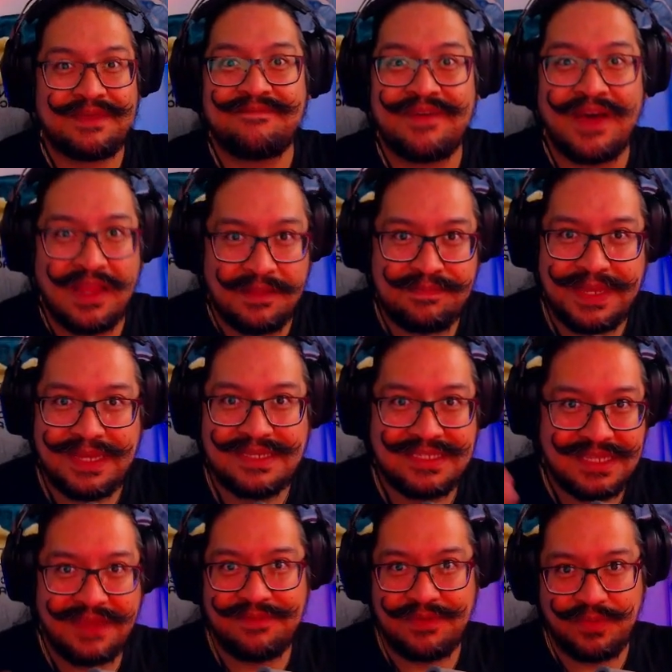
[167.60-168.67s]
developing
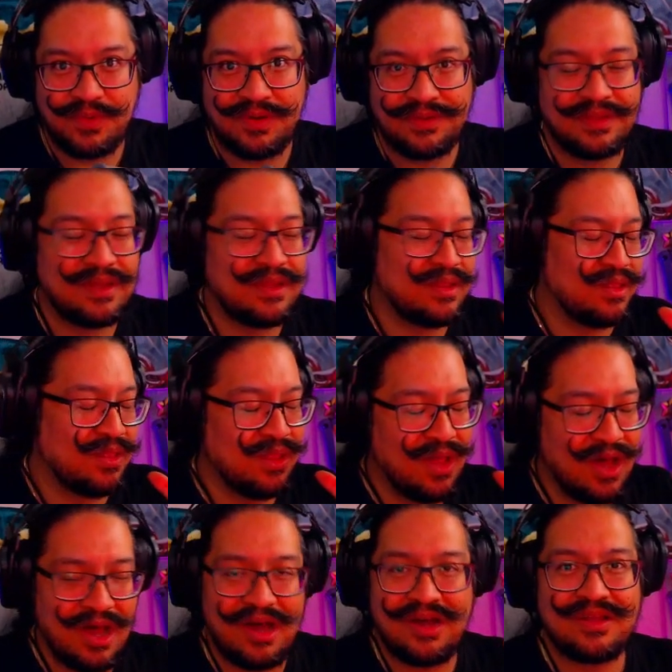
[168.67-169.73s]
Save the World
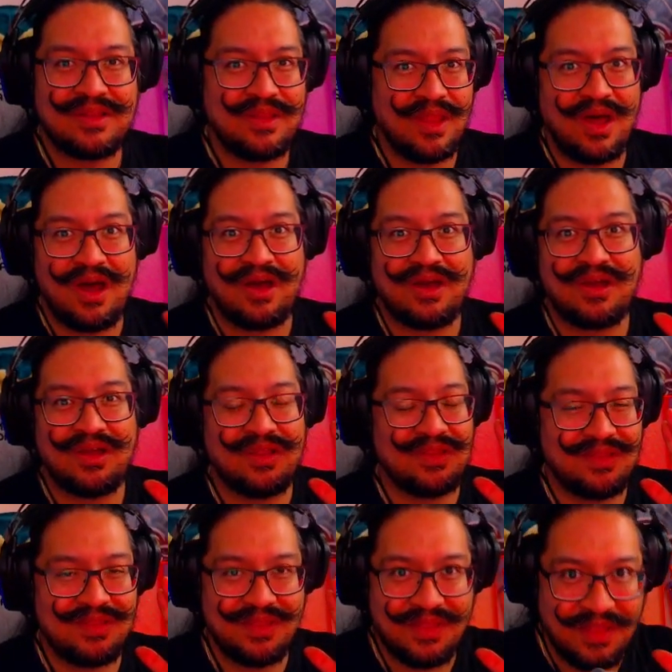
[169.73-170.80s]
long, long,
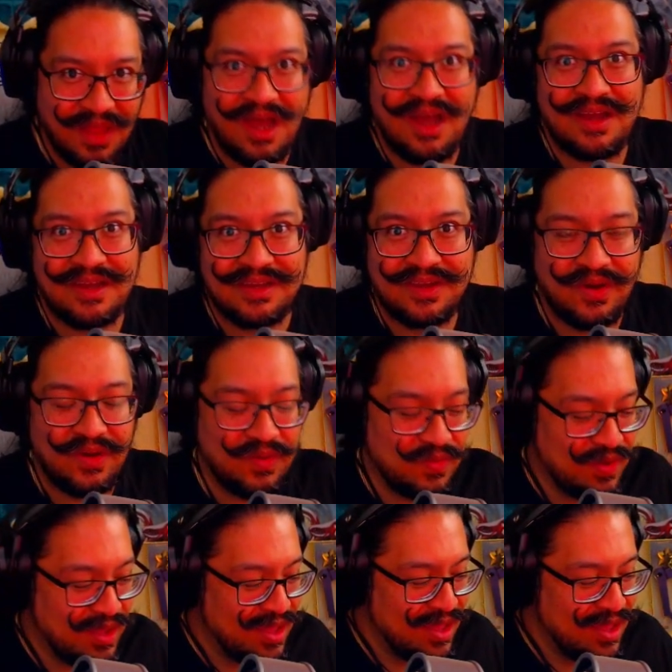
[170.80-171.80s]
long ago.